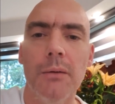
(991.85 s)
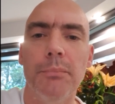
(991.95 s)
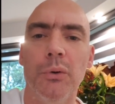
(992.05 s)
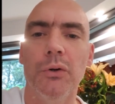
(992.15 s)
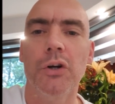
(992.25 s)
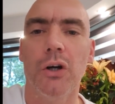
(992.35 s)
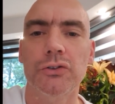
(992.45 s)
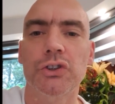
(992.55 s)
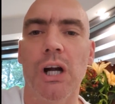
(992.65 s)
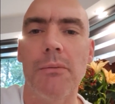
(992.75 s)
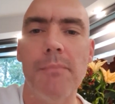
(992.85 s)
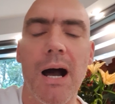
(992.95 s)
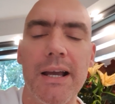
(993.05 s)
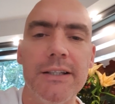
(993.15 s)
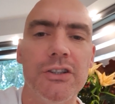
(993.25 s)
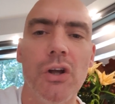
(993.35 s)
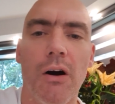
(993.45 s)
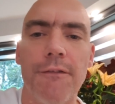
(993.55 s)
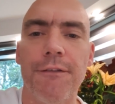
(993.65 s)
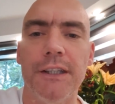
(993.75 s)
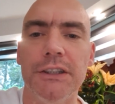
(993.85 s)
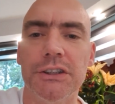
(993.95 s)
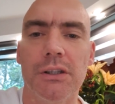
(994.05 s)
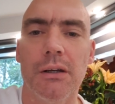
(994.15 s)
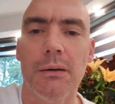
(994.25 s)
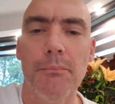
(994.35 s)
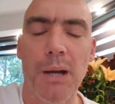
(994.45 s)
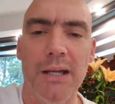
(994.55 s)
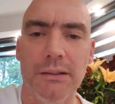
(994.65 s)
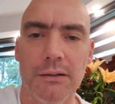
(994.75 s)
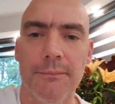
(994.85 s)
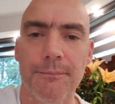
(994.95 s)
But contract matte is not a finished paint.